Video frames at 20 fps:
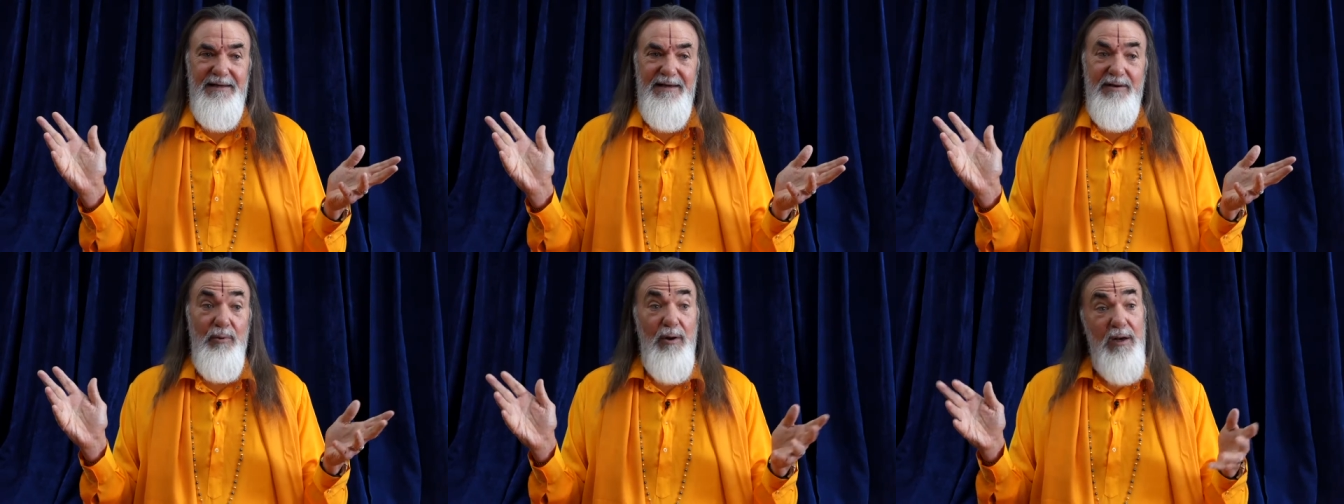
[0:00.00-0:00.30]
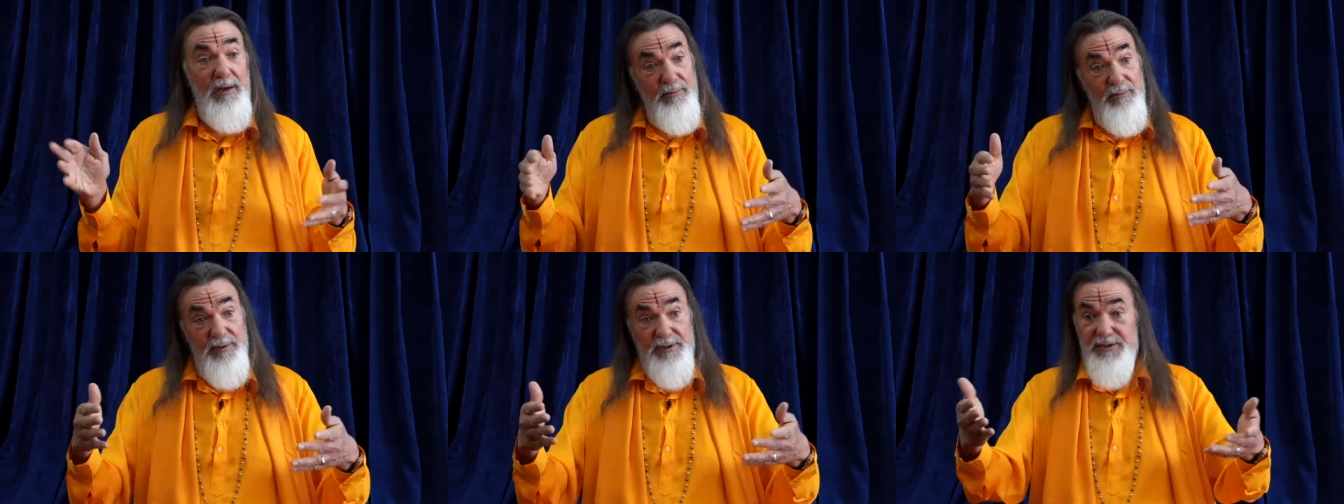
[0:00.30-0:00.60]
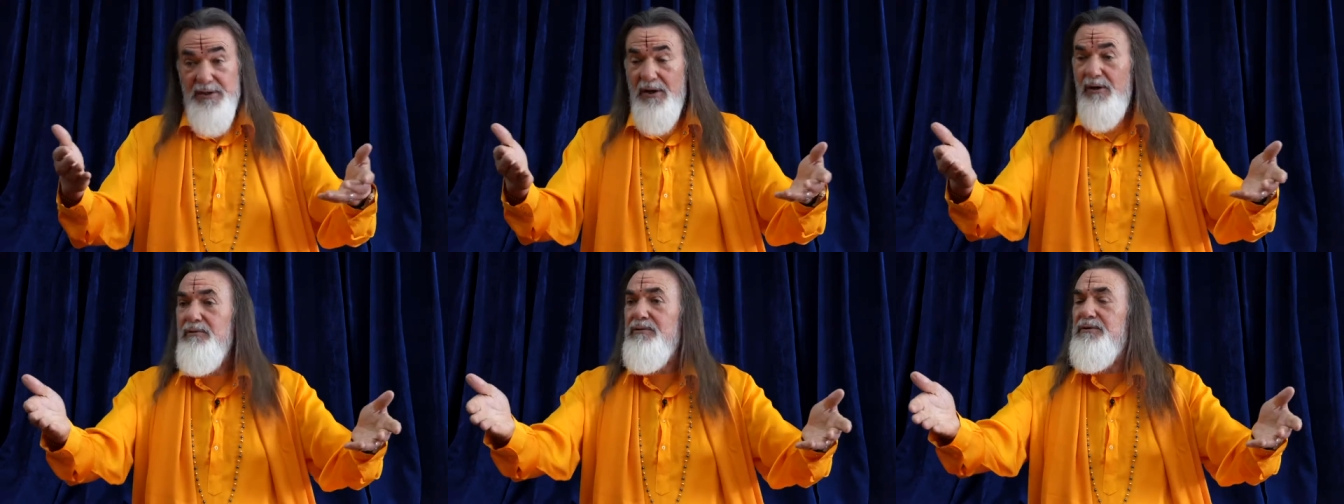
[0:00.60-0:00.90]
Well, the
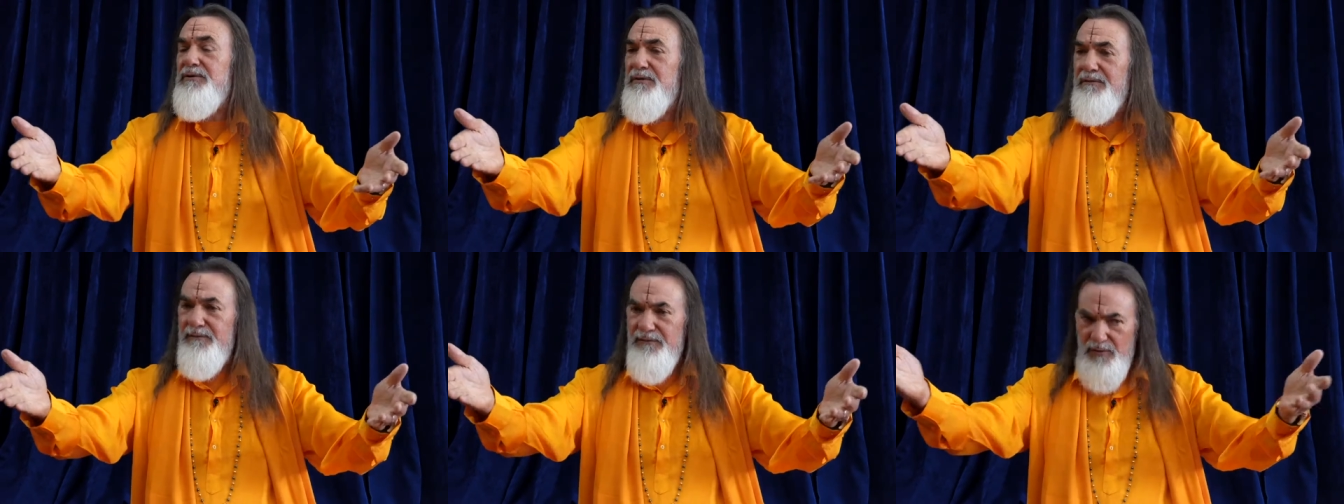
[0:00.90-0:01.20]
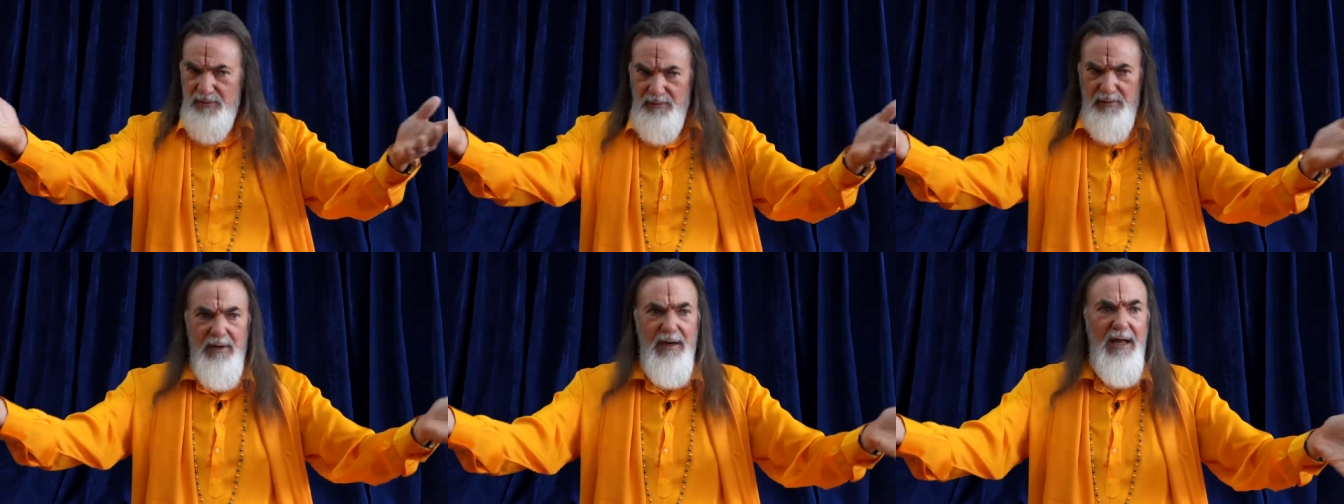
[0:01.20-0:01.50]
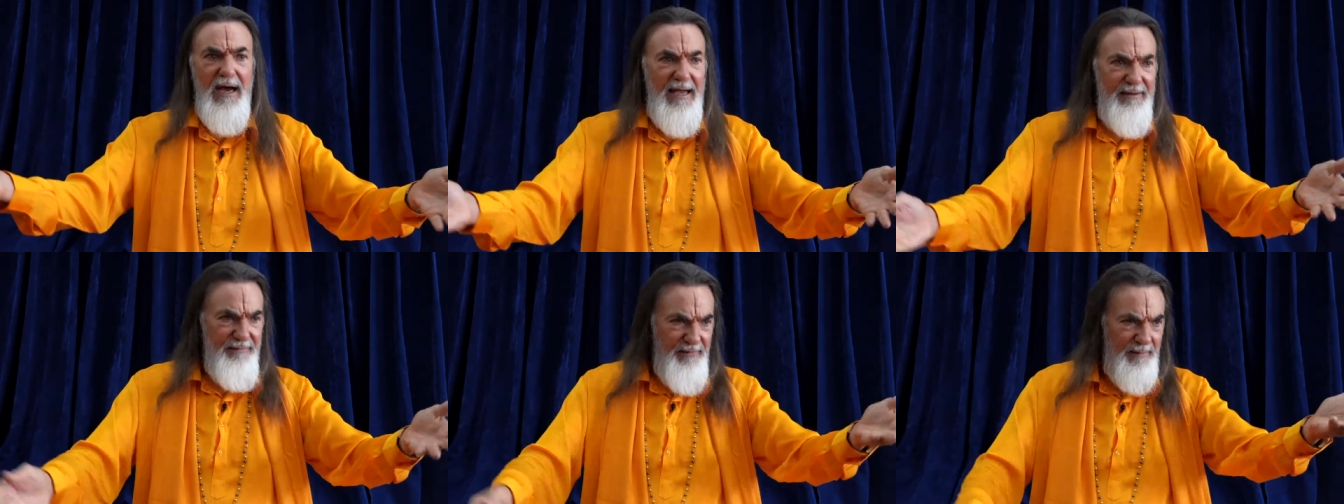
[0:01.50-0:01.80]
results of your
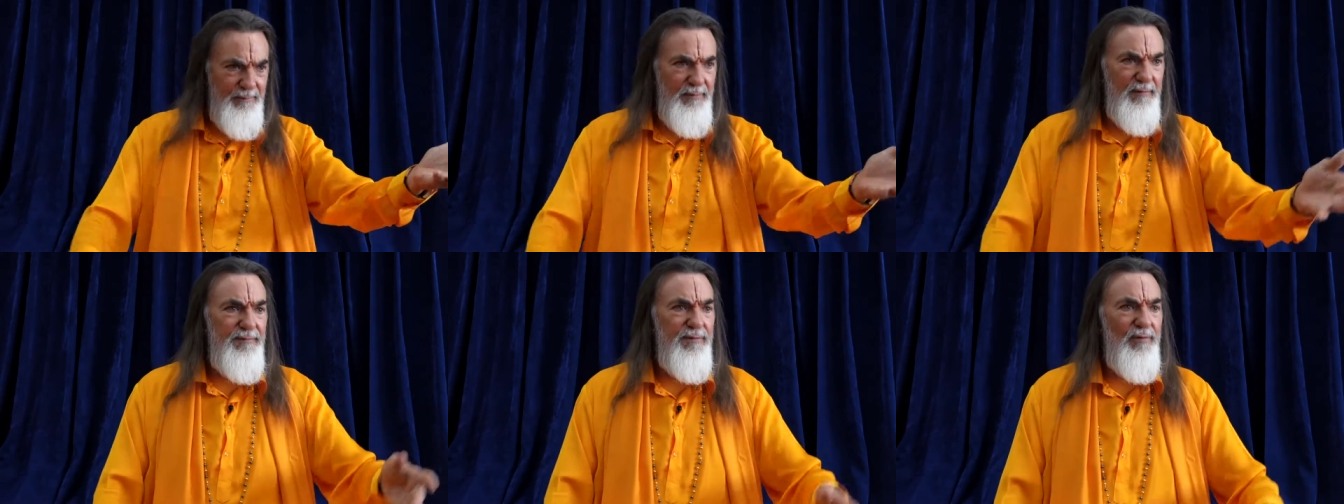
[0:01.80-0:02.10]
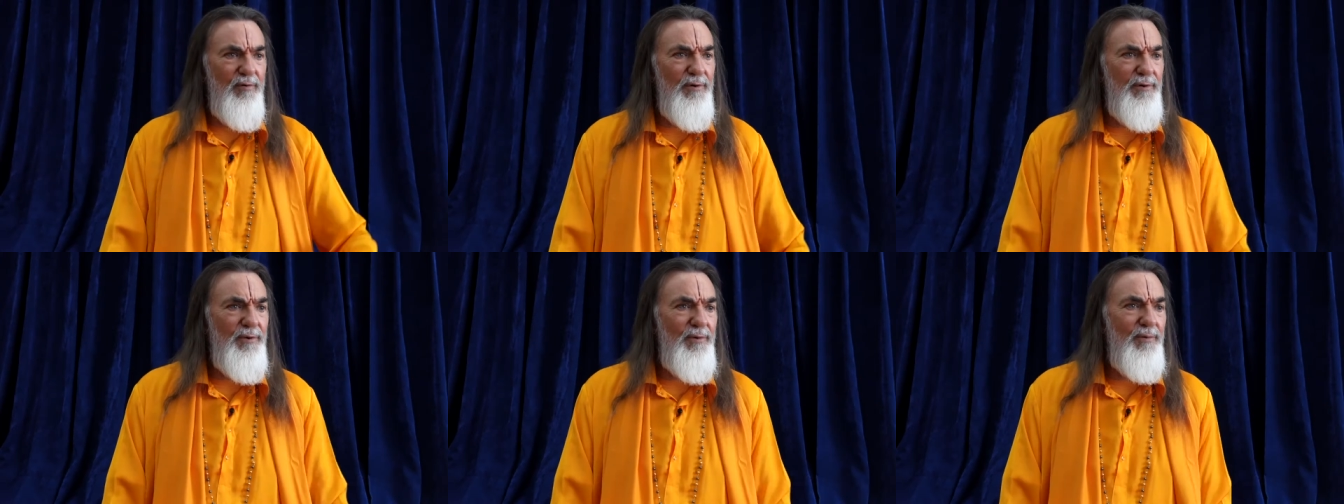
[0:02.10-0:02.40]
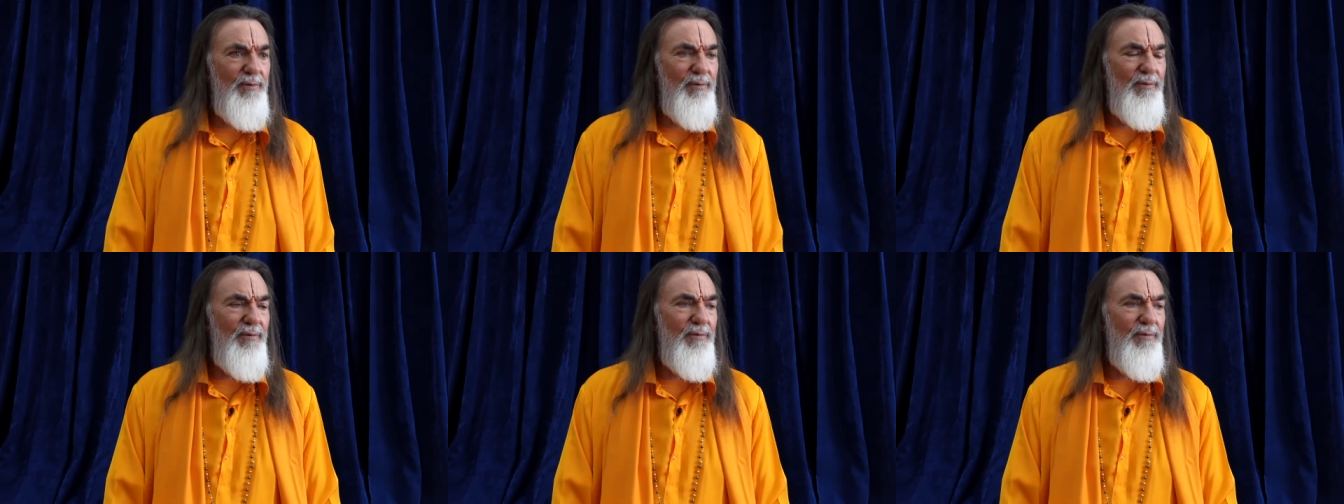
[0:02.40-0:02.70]
life are before you.